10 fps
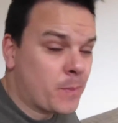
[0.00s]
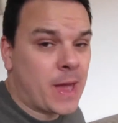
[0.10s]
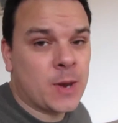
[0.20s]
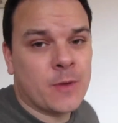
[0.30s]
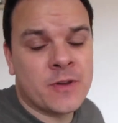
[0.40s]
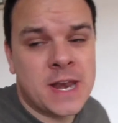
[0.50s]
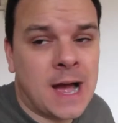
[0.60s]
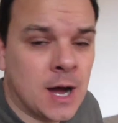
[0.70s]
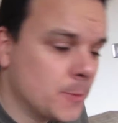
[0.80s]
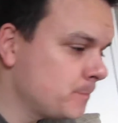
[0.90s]
But anyway, for
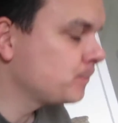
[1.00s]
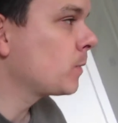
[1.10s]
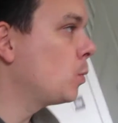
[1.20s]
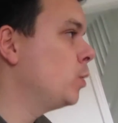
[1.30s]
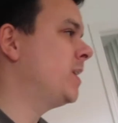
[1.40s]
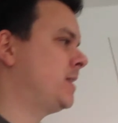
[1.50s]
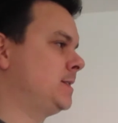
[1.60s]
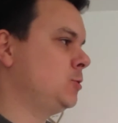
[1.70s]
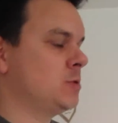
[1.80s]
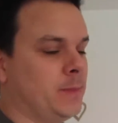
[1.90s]
now, we're going to
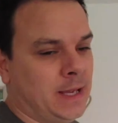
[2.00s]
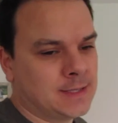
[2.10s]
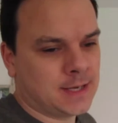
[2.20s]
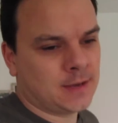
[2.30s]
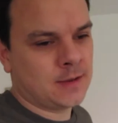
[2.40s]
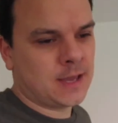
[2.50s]
do some eating.